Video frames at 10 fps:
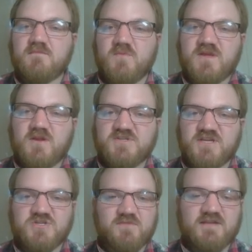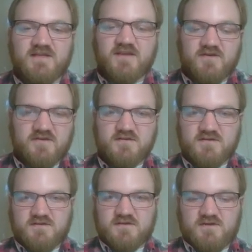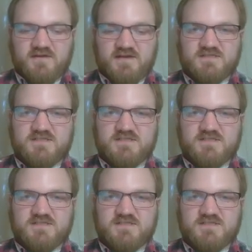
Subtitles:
we can always change our mind later. All right,